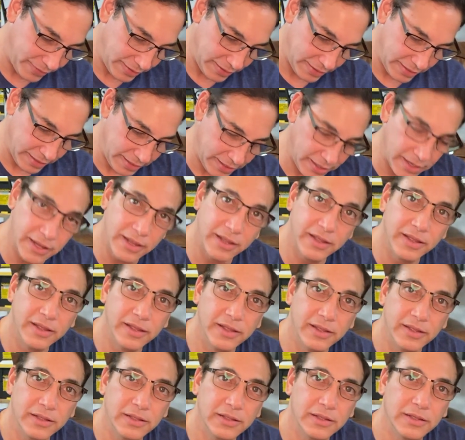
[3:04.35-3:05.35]
the
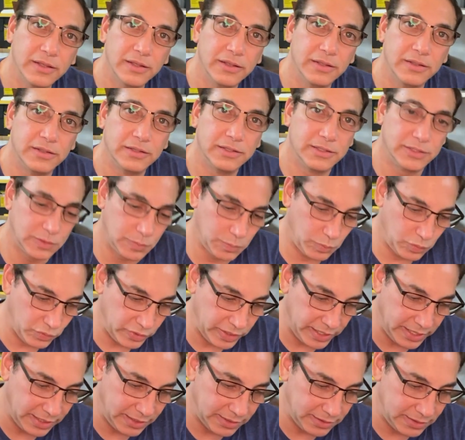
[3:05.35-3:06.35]

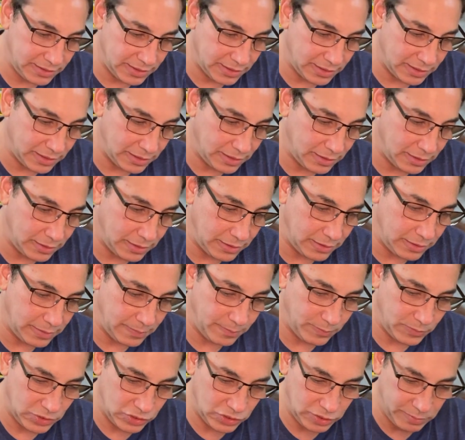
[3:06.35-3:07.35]
springs. Uh, uh
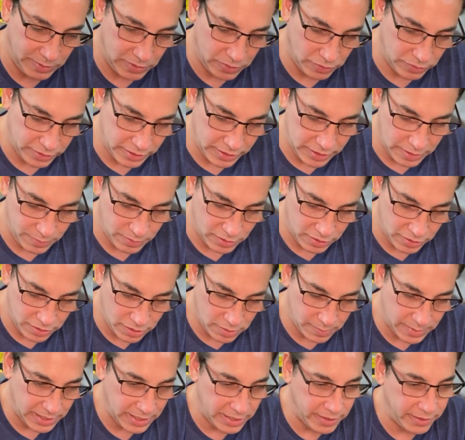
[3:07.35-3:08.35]
should be holding it up a little
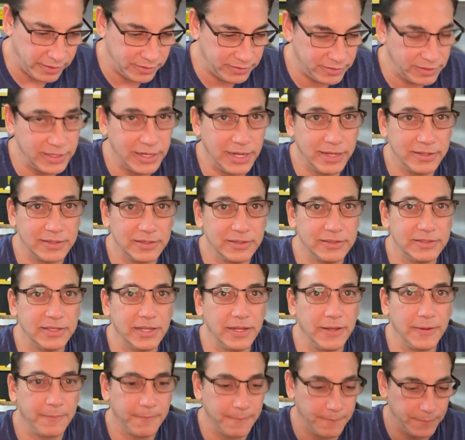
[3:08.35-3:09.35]
bit higher so you guys can
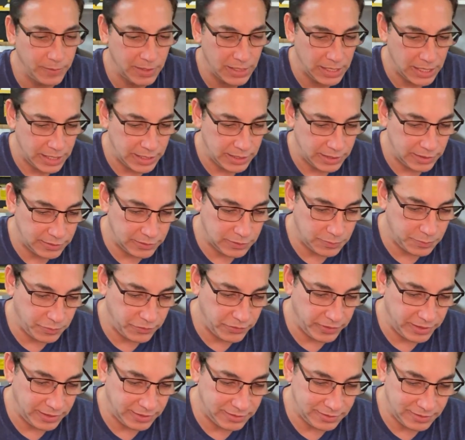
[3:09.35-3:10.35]
see. The
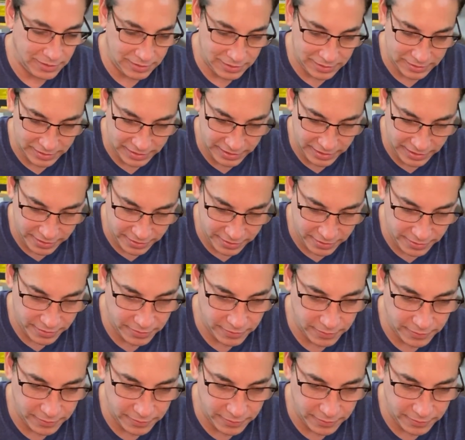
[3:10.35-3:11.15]
springs on there.